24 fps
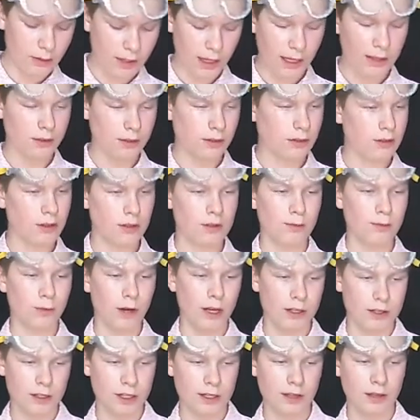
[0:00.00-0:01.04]
guys are just
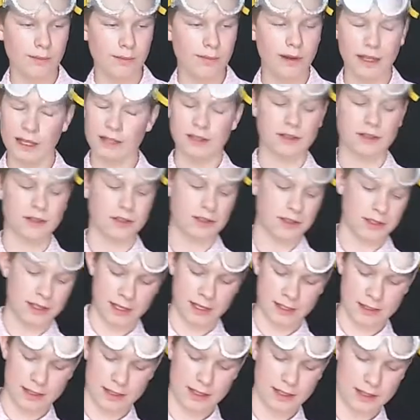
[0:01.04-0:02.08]
watching the best of the
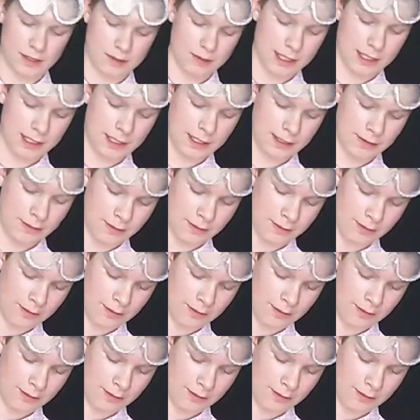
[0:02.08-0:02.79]
Science Kid right now.